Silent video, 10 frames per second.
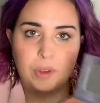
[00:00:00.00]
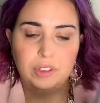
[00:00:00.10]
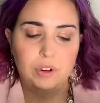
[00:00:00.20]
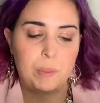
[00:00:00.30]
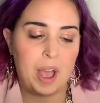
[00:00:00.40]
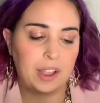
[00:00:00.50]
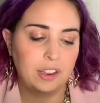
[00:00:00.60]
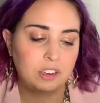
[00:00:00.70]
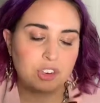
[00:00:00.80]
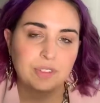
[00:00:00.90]
one little
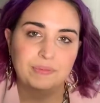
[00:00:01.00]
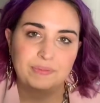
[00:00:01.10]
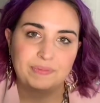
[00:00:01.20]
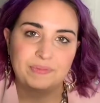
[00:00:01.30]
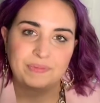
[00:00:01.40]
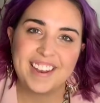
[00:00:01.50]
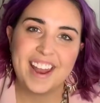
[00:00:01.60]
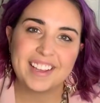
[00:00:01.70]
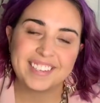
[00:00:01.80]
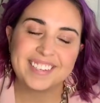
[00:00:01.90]
package.
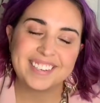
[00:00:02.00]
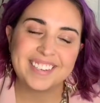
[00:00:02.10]
Next,